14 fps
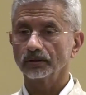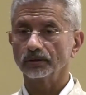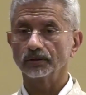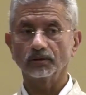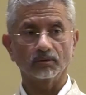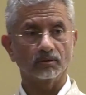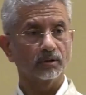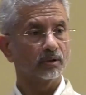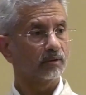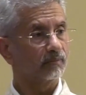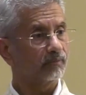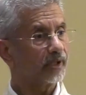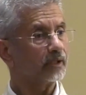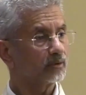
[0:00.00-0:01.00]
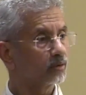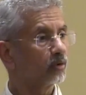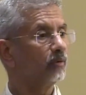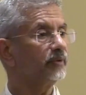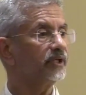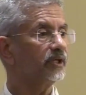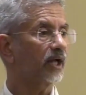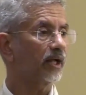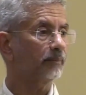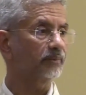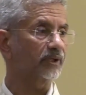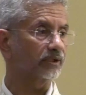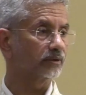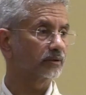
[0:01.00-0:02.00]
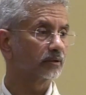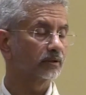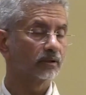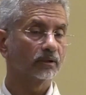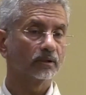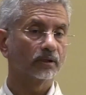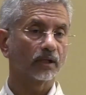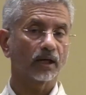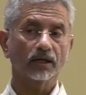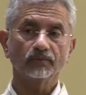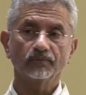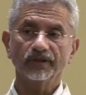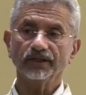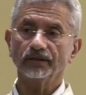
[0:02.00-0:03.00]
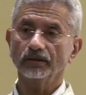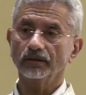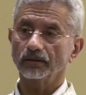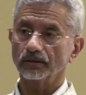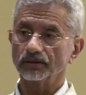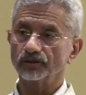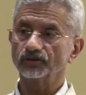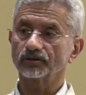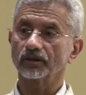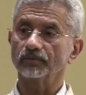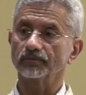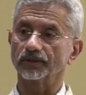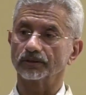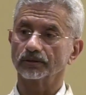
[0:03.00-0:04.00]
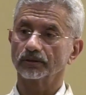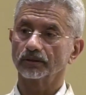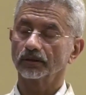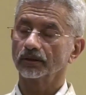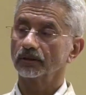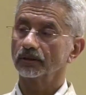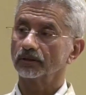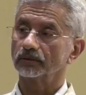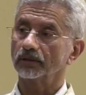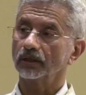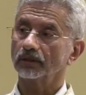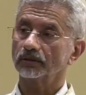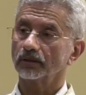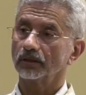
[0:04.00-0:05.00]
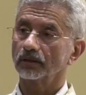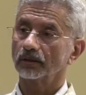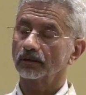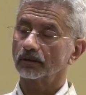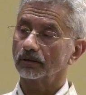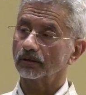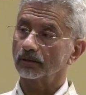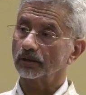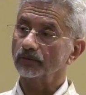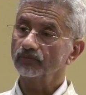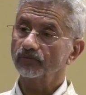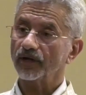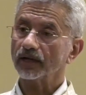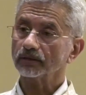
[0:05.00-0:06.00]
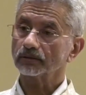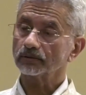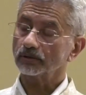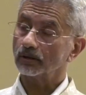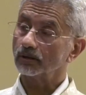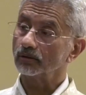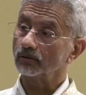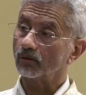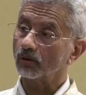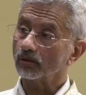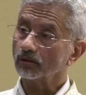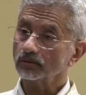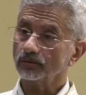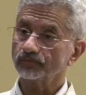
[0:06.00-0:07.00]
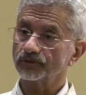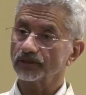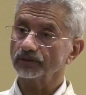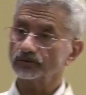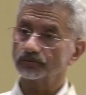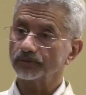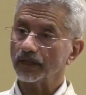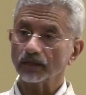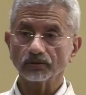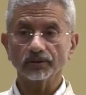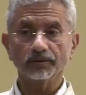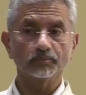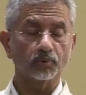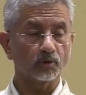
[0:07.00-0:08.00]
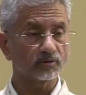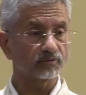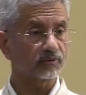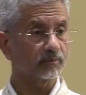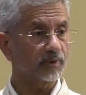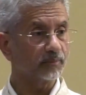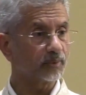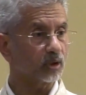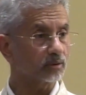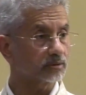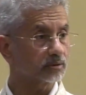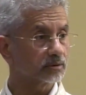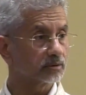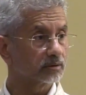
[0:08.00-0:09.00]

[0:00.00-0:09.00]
When COVID happened, and we discovered that, in fact, a lot of things we had to import from abroad.